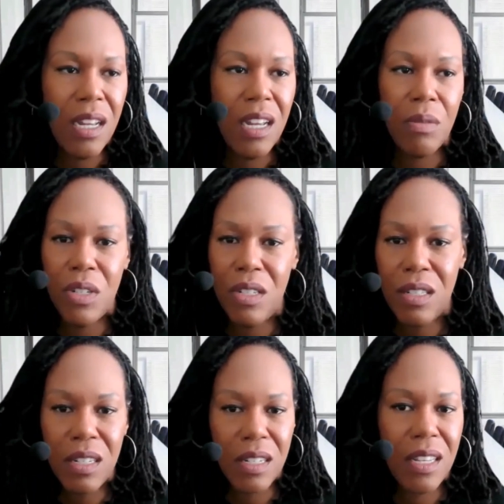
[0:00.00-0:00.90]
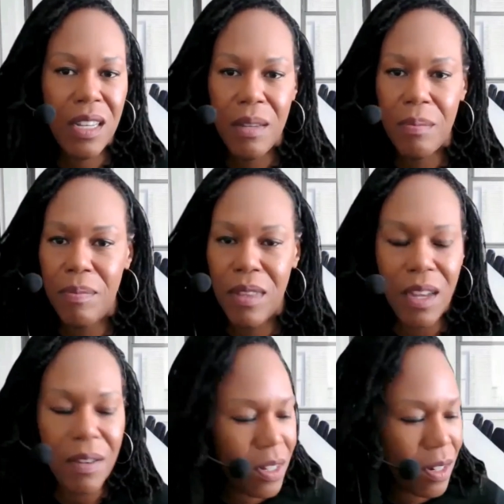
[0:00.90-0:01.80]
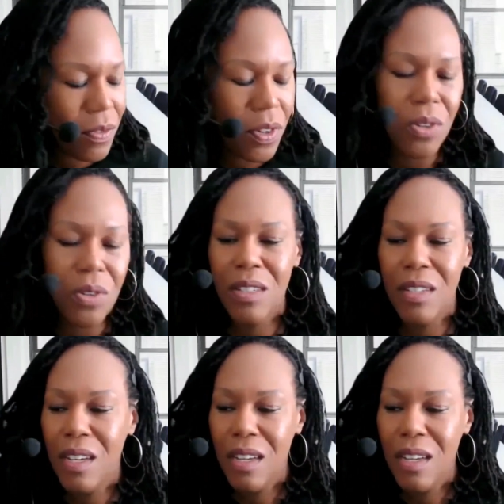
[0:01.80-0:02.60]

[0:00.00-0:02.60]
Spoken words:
and we're just going to keep loving on folks,